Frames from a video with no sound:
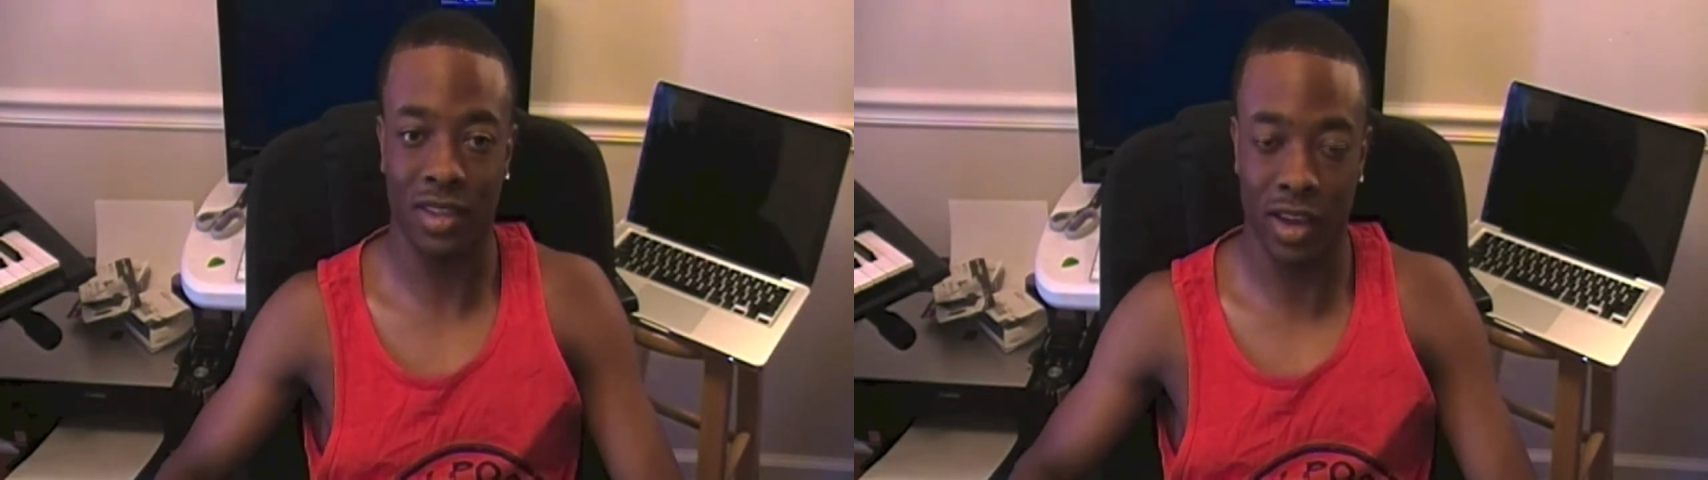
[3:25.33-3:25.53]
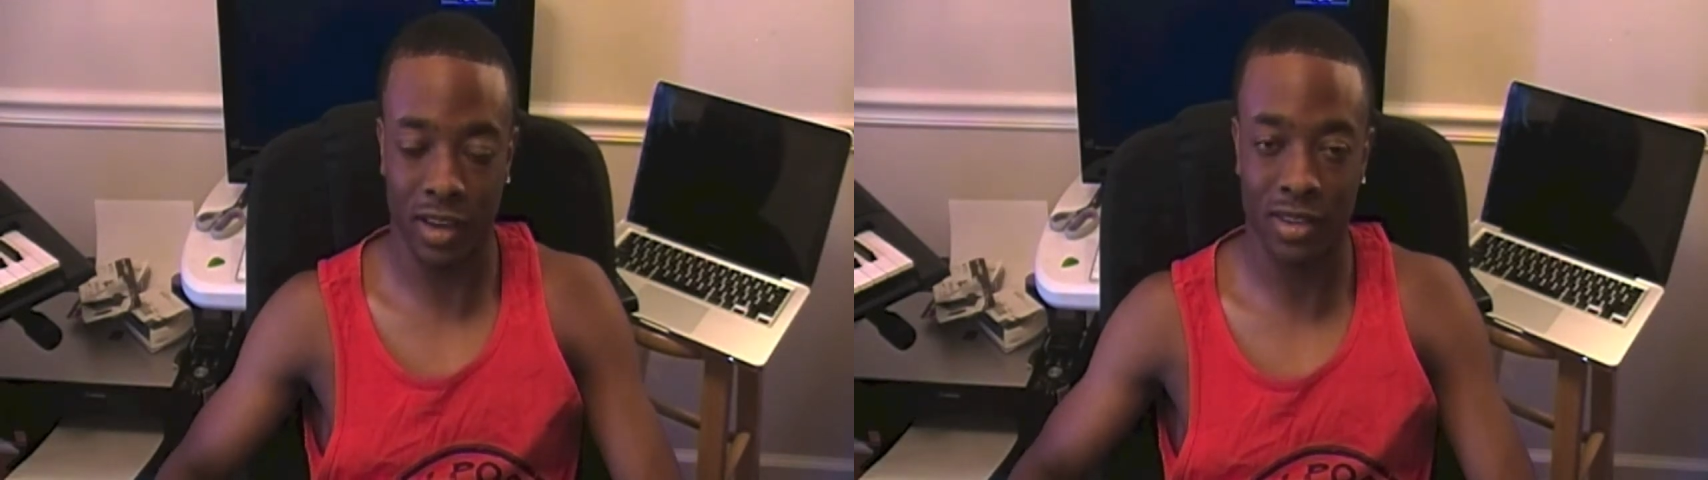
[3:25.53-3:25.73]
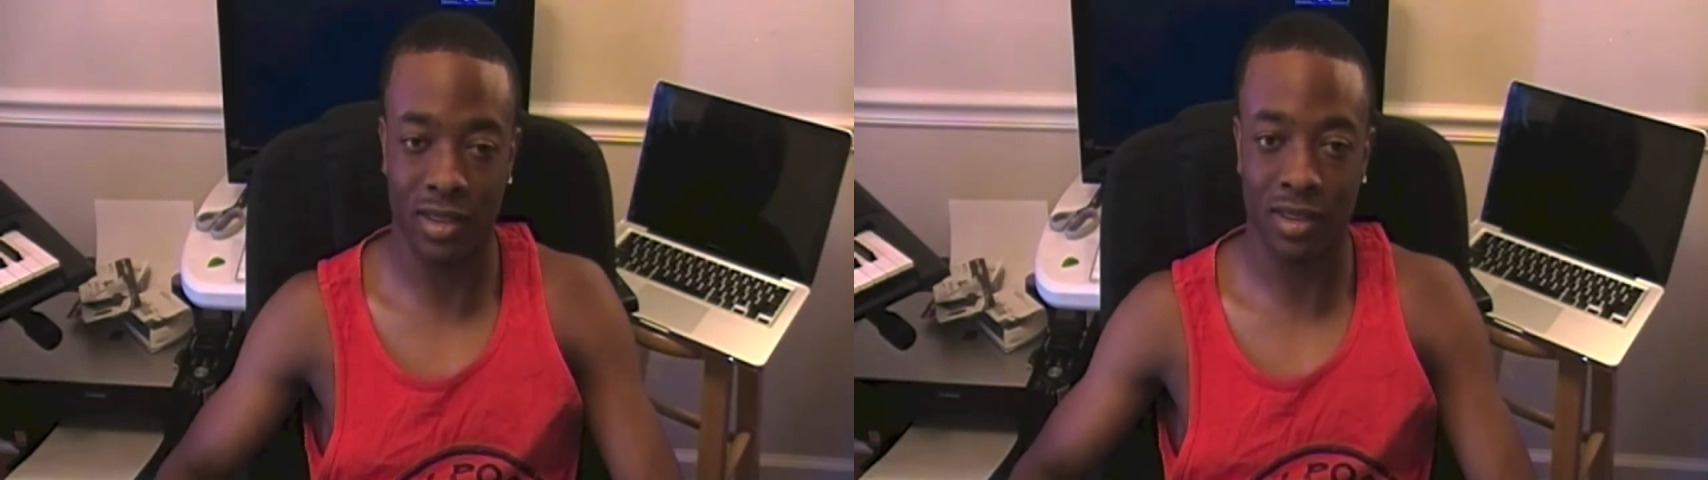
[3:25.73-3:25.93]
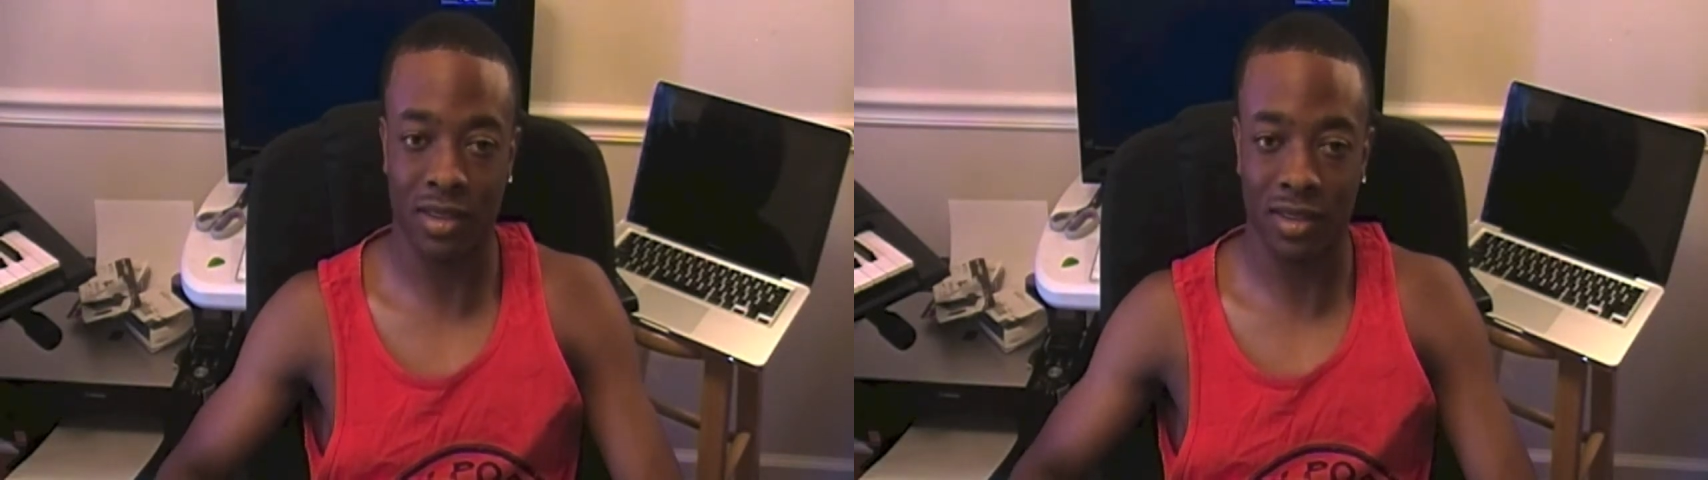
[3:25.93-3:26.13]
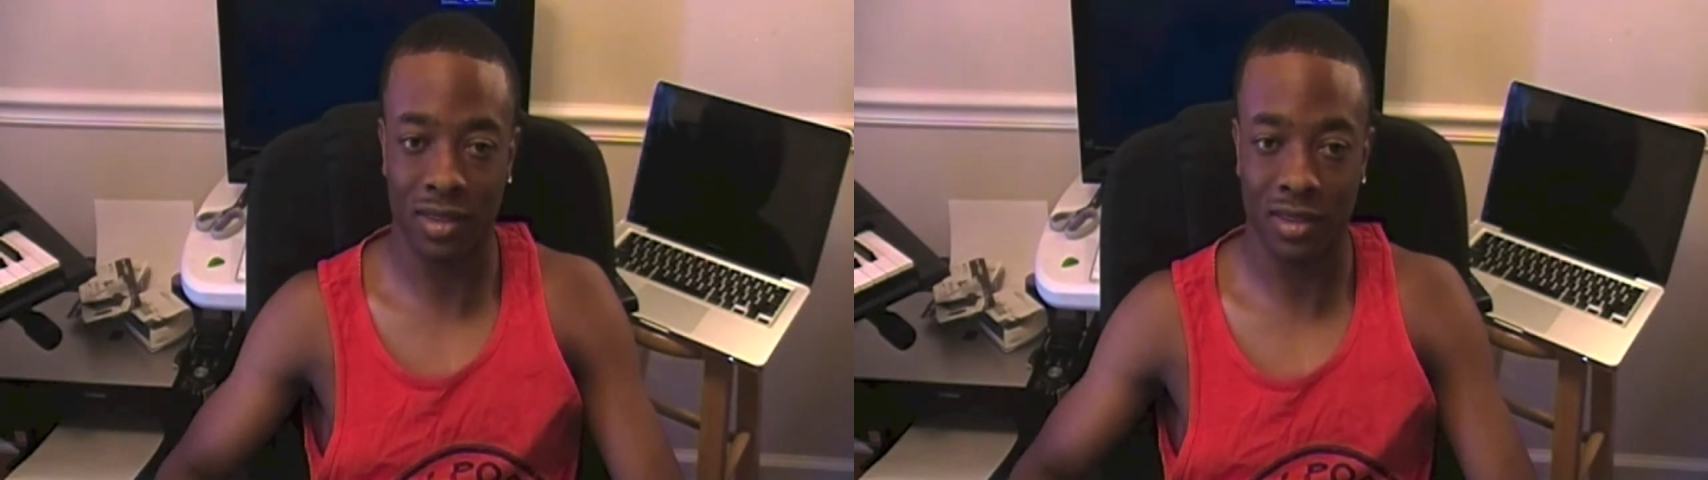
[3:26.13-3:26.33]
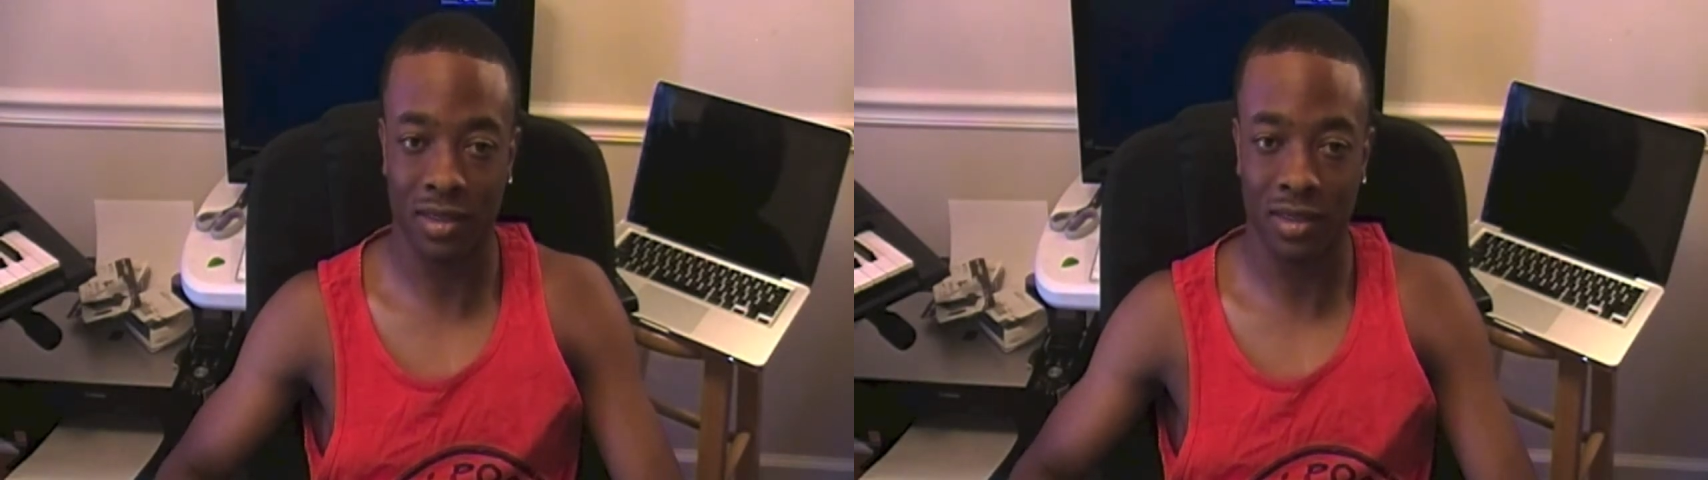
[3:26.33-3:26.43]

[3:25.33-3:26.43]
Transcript: Yes.